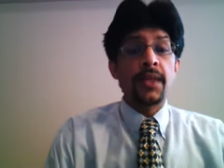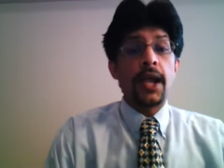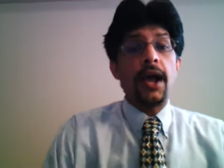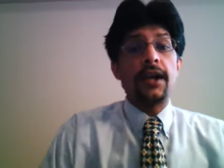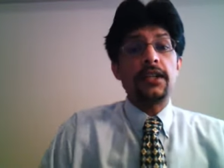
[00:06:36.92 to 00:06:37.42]

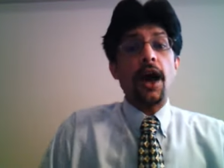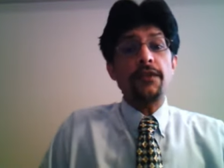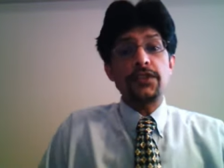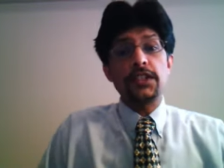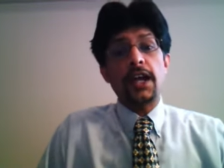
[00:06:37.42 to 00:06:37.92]
And
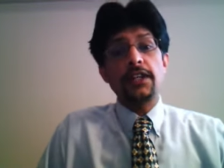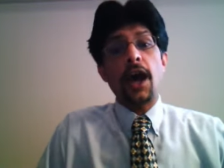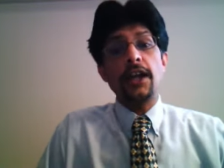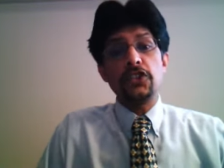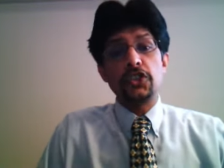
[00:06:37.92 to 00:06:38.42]
after that,
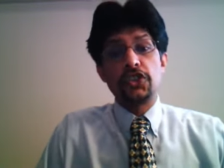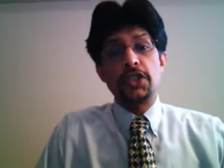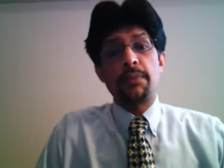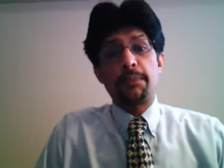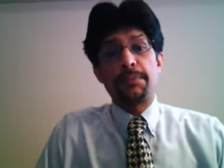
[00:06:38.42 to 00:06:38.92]
Aizaz
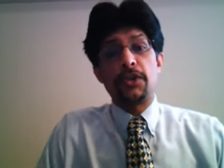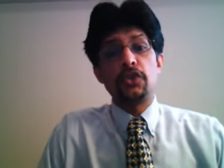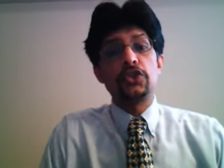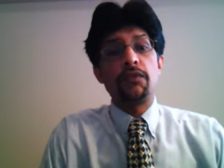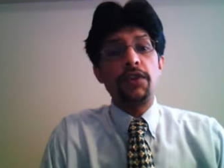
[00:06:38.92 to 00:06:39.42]
Cheema
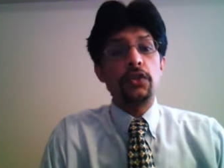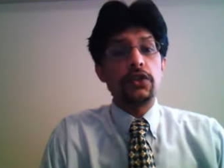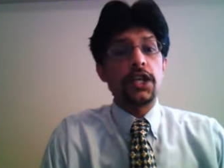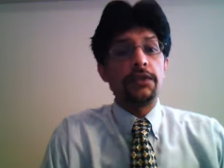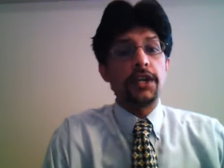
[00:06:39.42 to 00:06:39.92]
produced a very
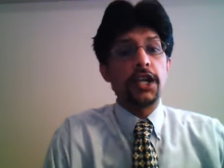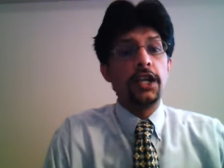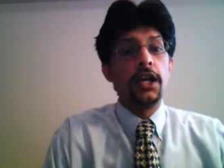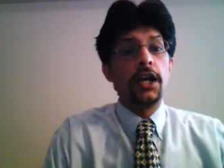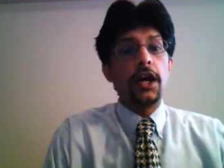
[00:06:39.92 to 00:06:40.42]
good delivery.
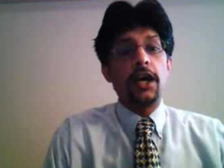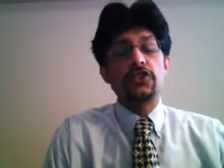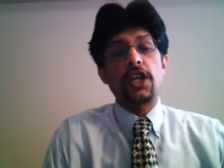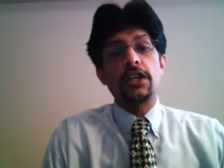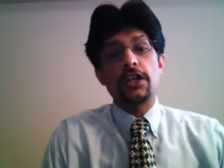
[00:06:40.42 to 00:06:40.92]
Uh,
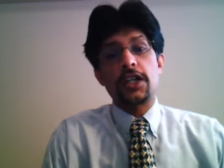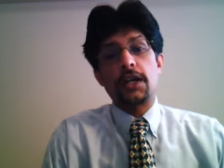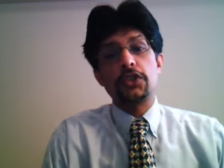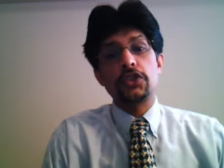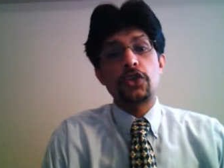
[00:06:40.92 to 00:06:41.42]
Sangakkara
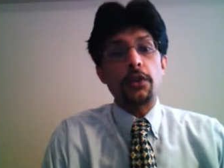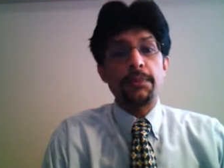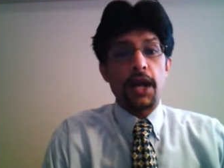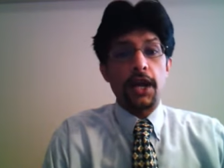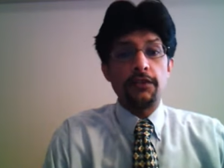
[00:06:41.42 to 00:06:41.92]
was caught
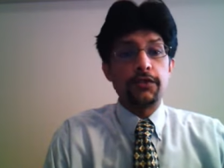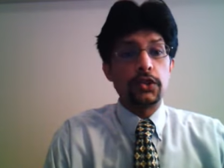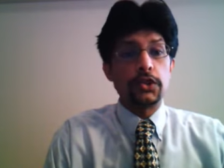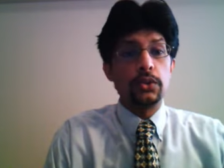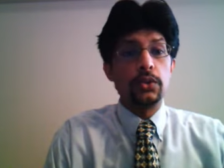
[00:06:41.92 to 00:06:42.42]
behind for
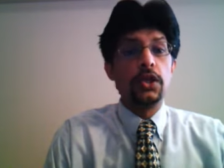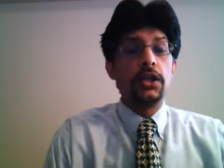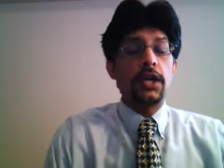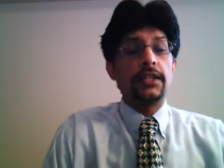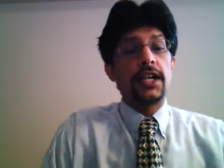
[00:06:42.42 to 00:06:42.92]
two.
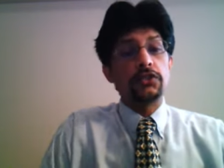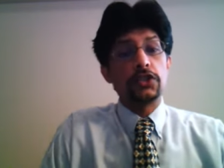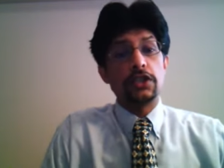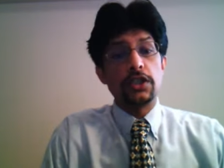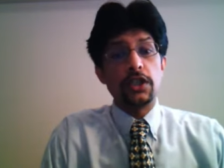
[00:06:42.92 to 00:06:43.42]
Uh, that was
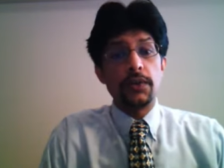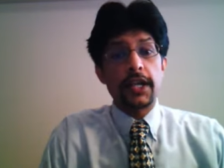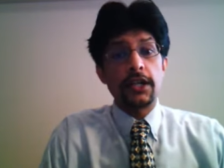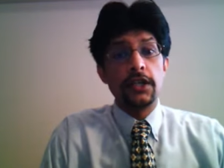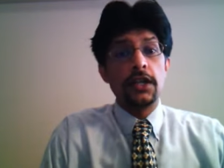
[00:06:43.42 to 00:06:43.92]
the third
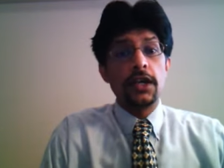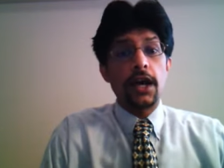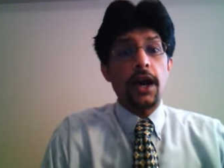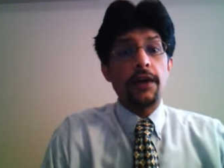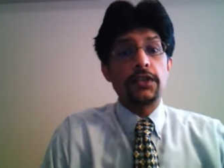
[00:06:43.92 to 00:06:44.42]
wicket.
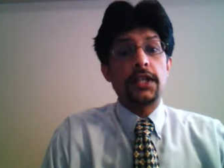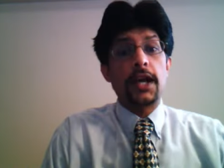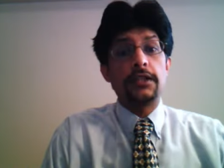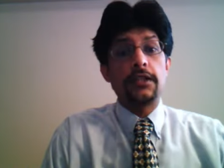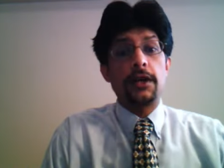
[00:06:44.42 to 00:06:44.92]
After
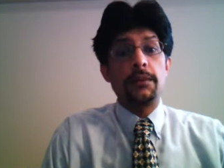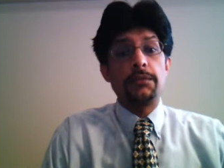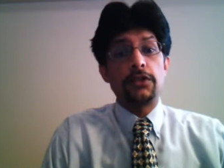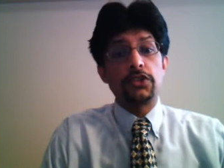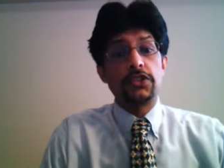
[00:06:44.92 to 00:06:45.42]
that, uh,
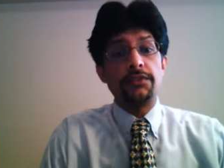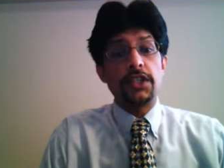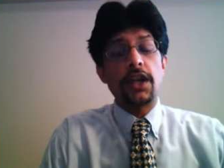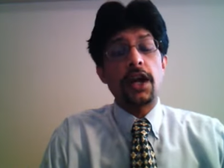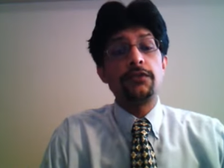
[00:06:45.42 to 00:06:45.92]
it was
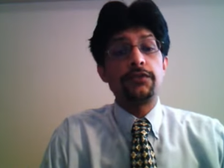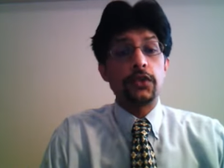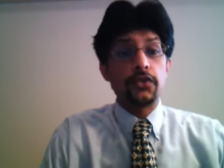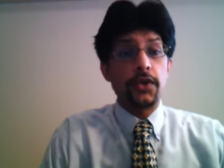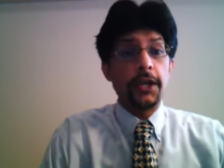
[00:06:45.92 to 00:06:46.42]
79 for
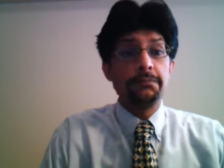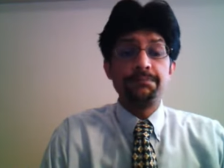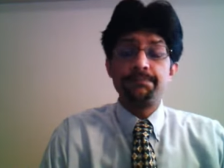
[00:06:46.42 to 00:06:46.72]
three.